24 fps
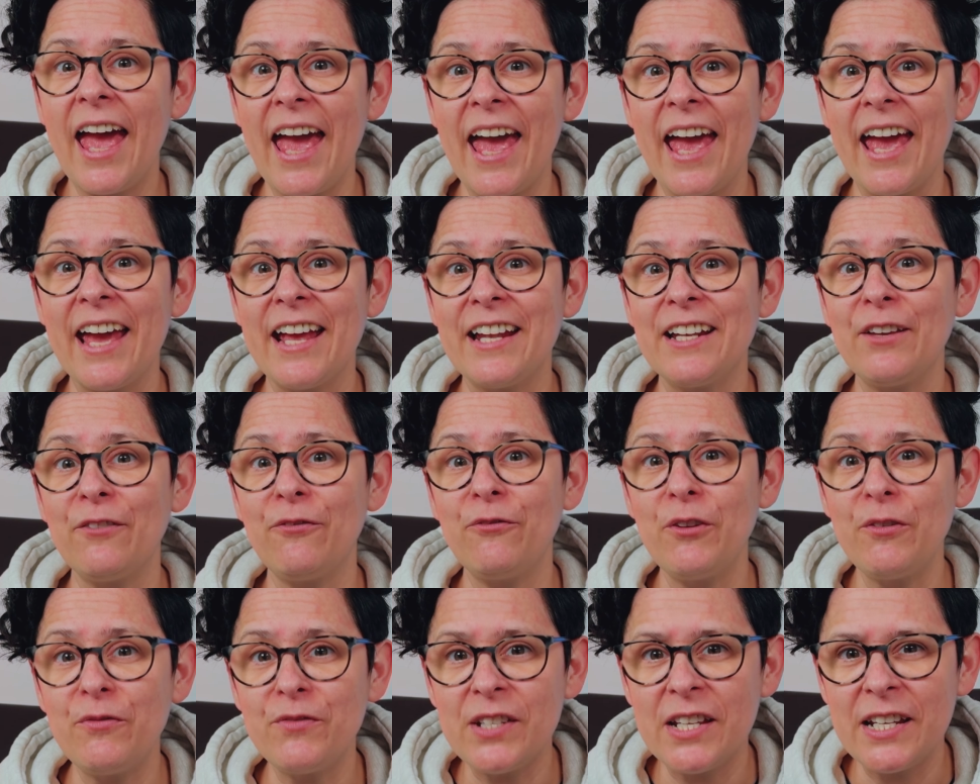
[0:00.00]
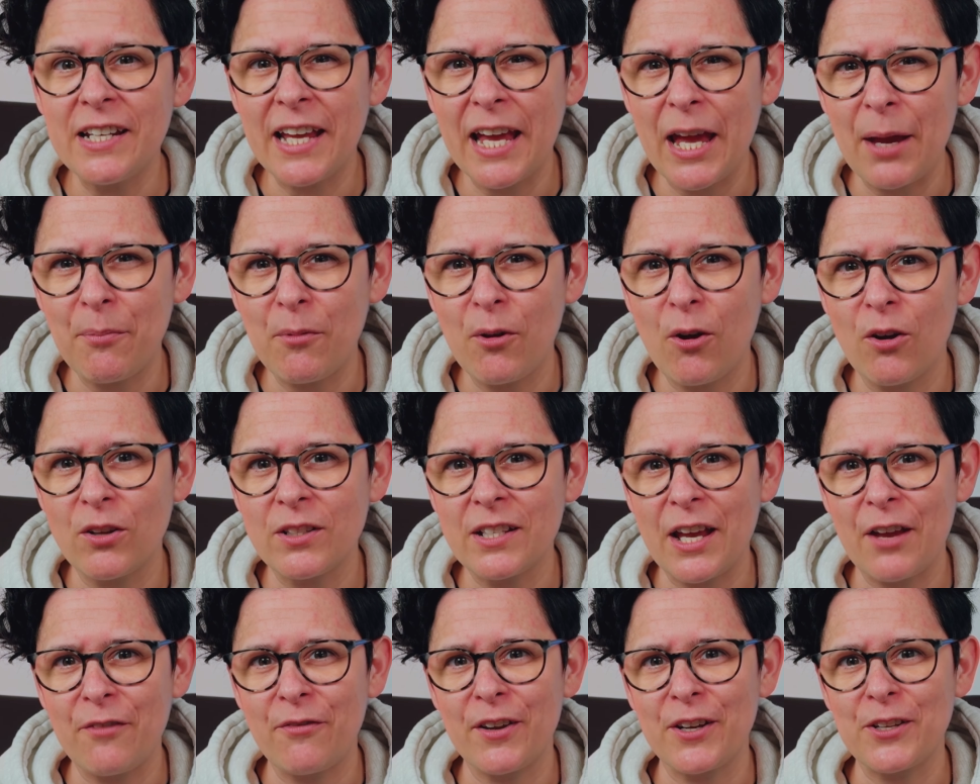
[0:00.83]
and 15
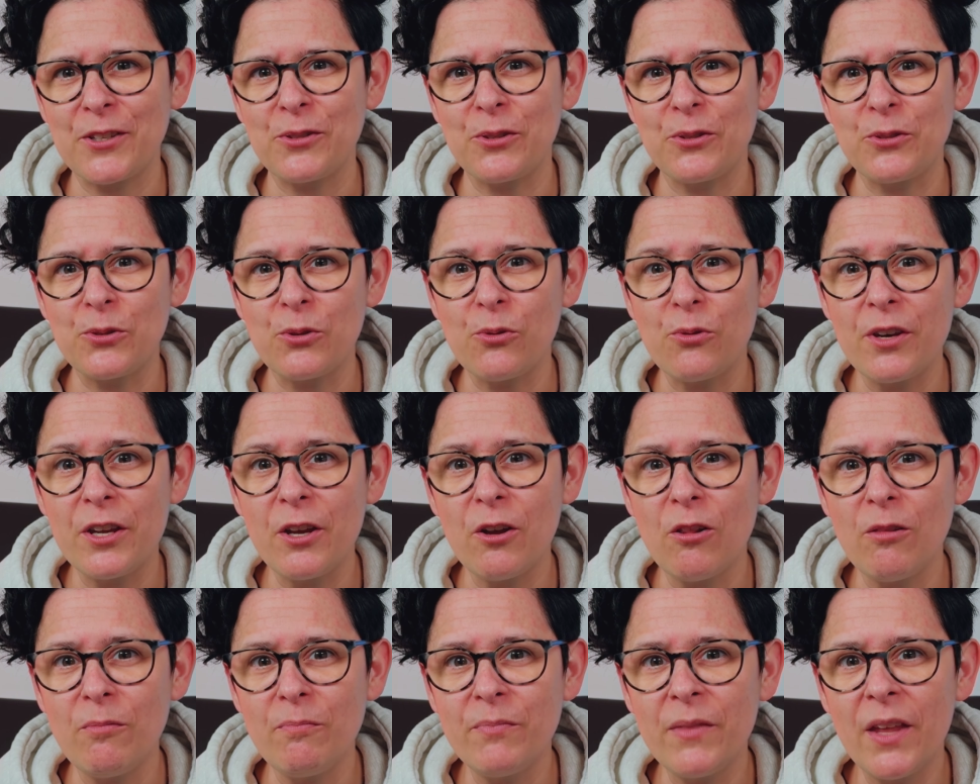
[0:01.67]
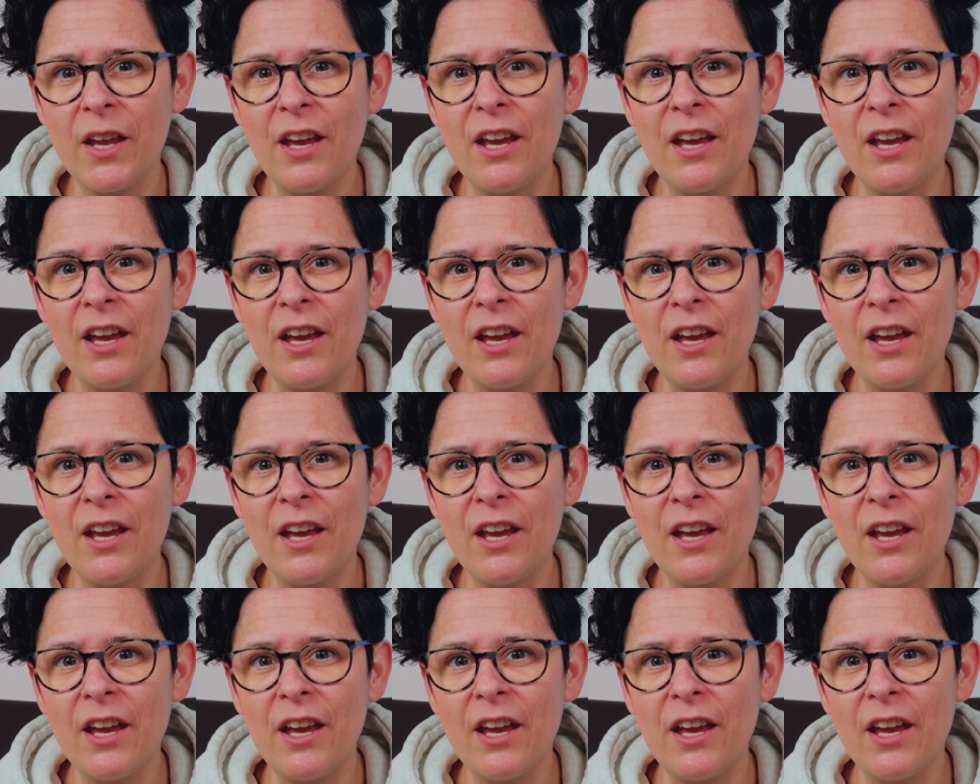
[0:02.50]
CapCut FX tutorial.